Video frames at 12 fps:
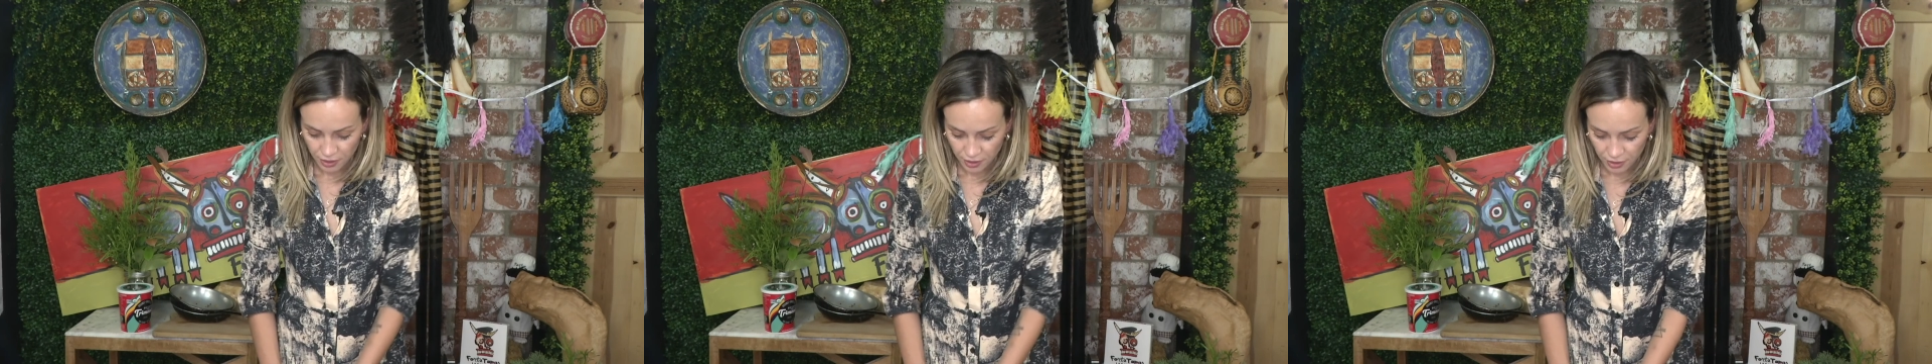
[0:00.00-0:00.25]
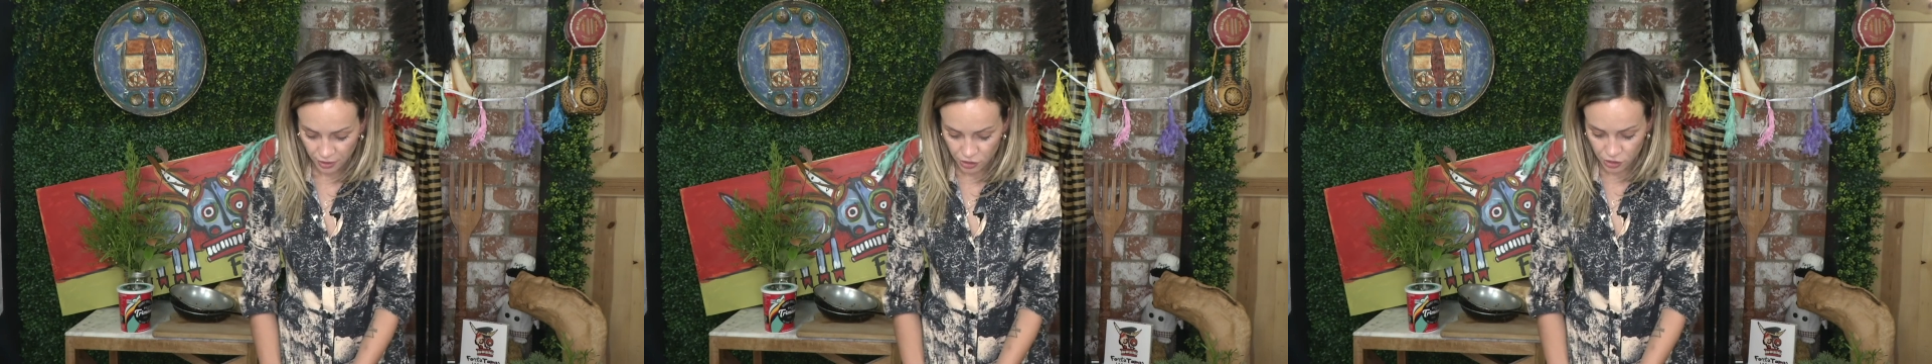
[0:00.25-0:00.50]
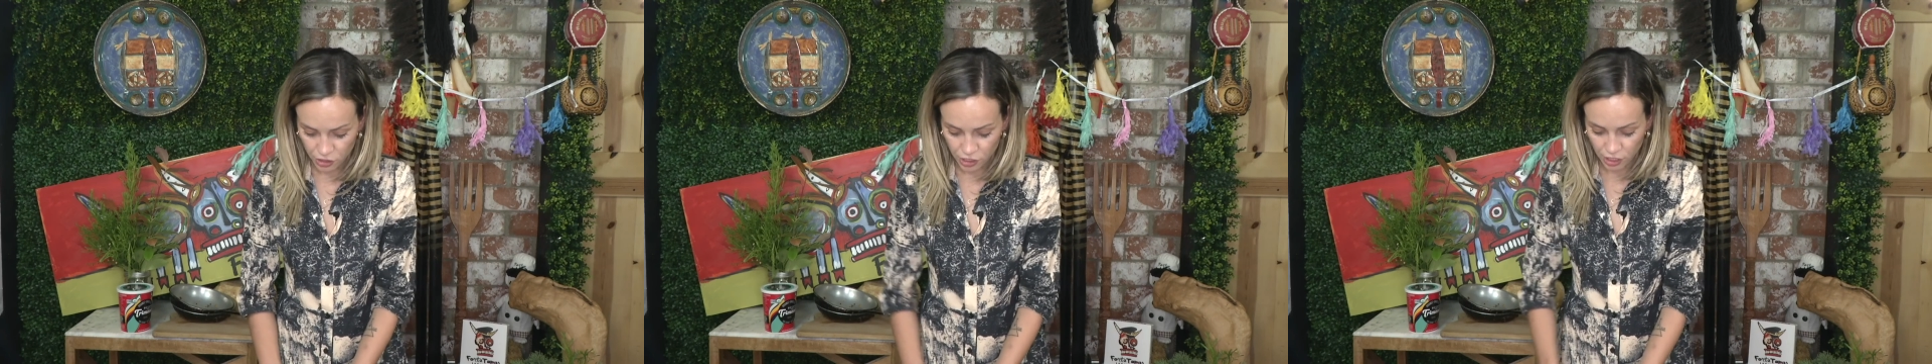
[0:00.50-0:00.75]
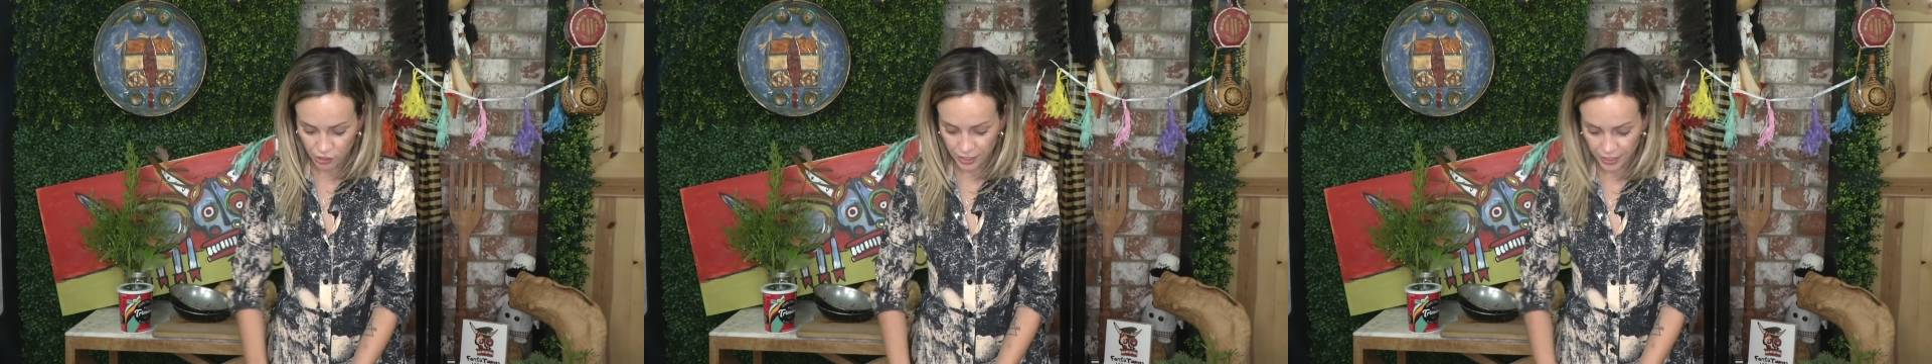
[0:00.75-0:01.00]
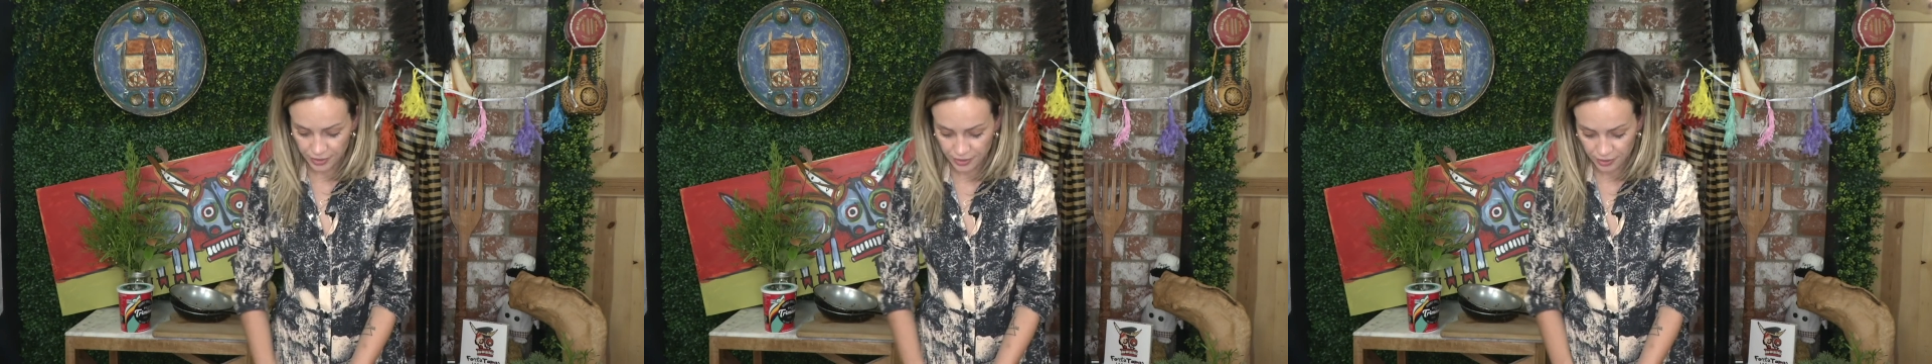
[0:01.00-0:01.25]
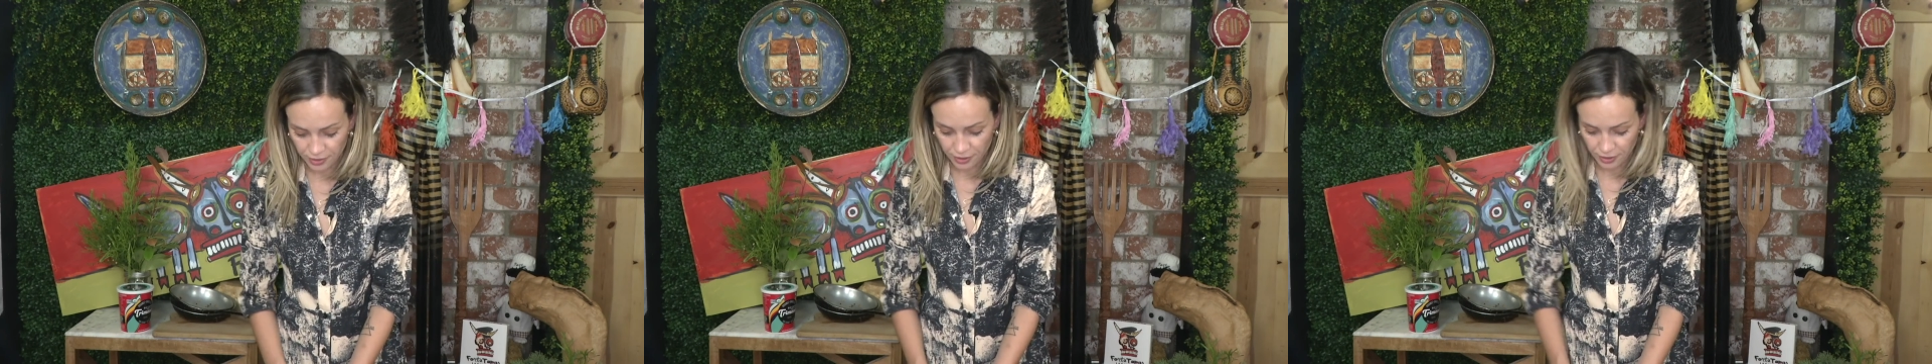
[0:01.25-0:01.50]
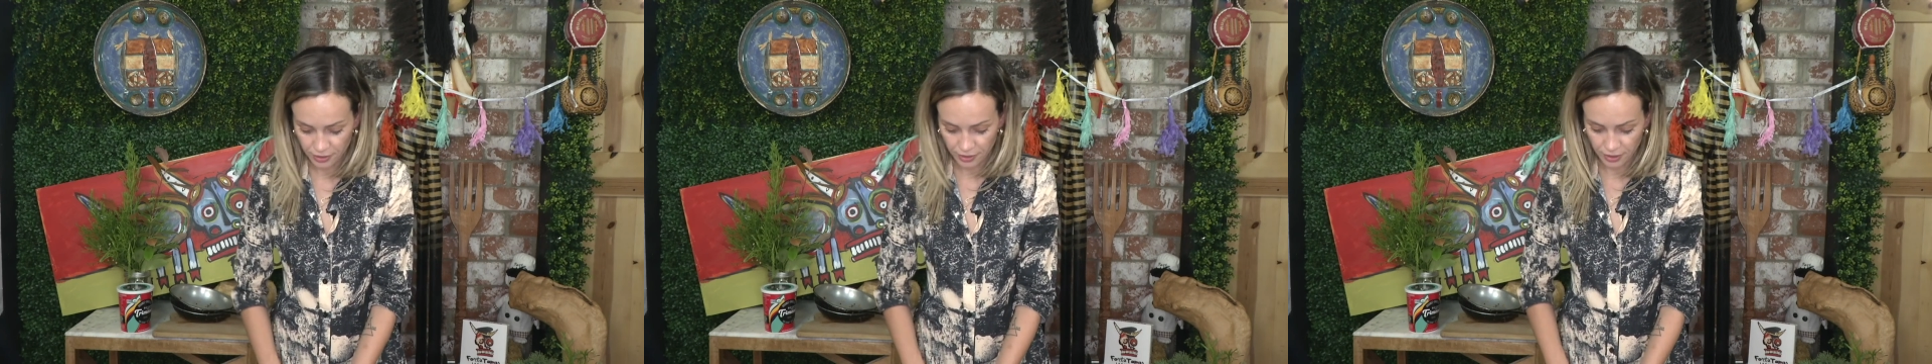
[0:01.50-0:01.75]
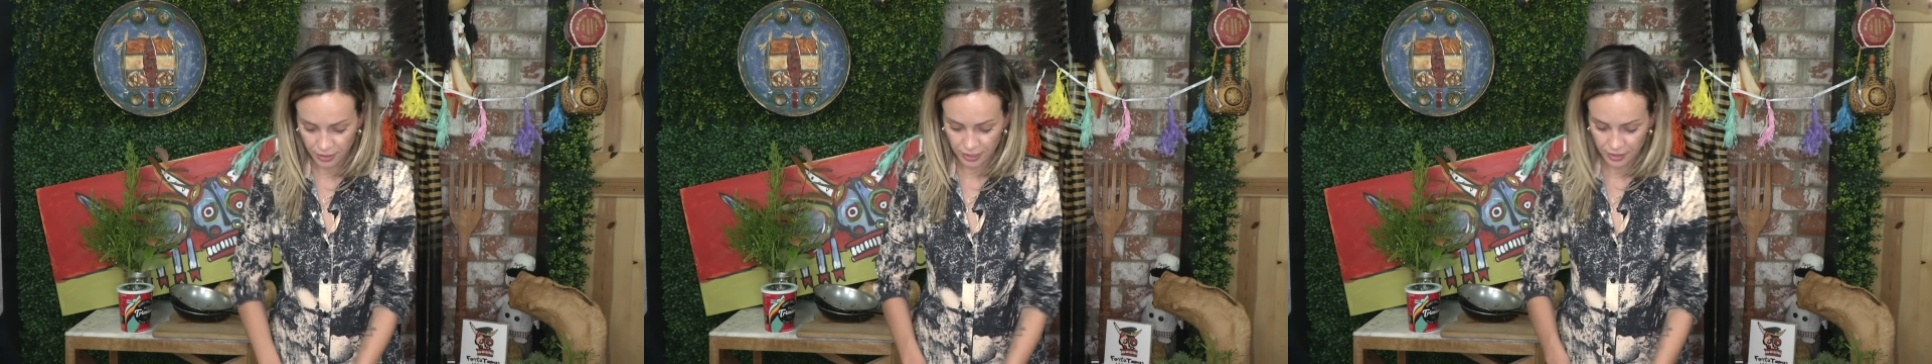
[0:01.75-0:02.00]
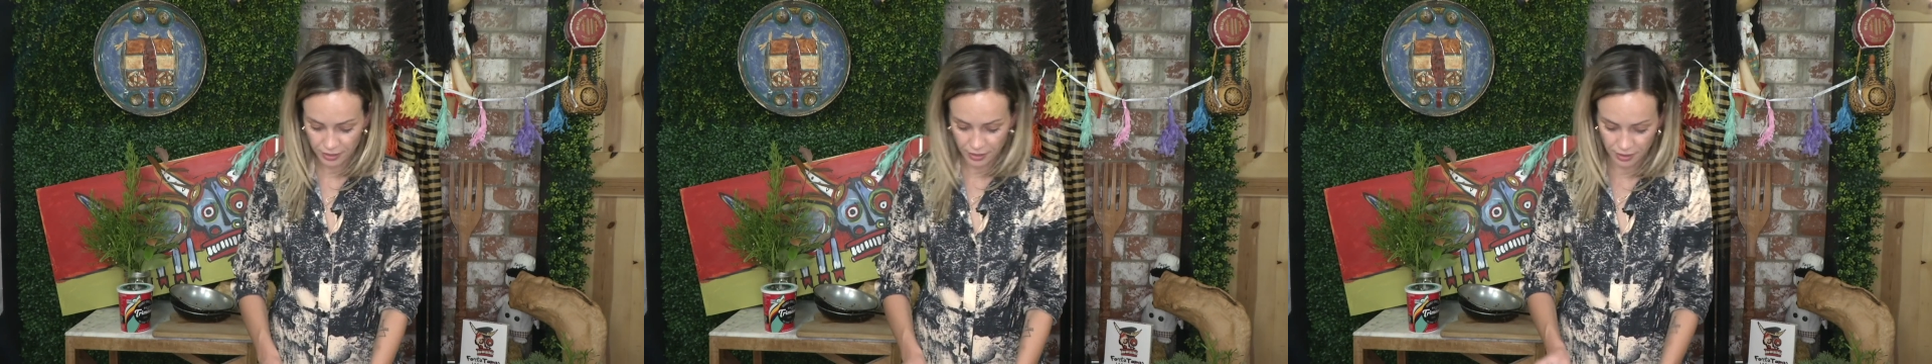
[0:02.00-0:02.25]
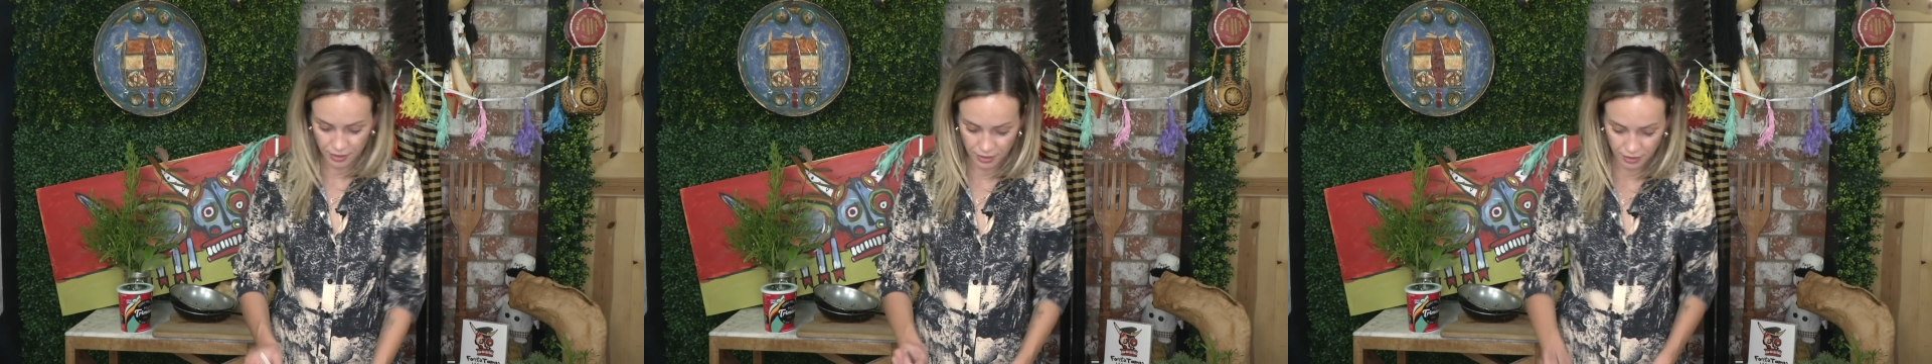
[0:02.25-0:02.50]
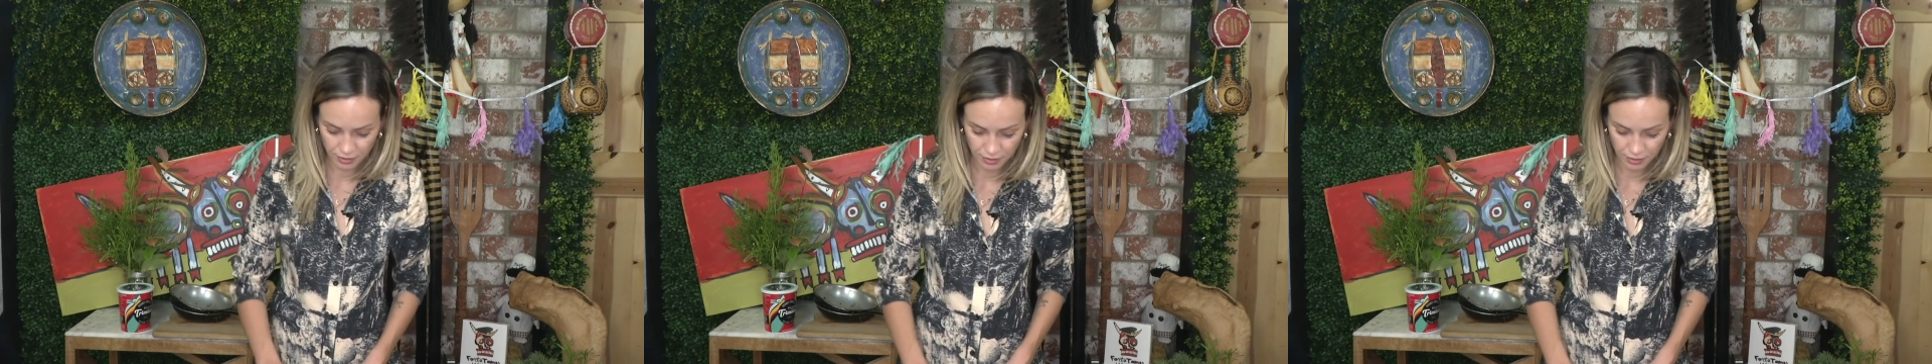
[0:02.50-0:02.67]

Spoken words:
and just share a nice Sunday.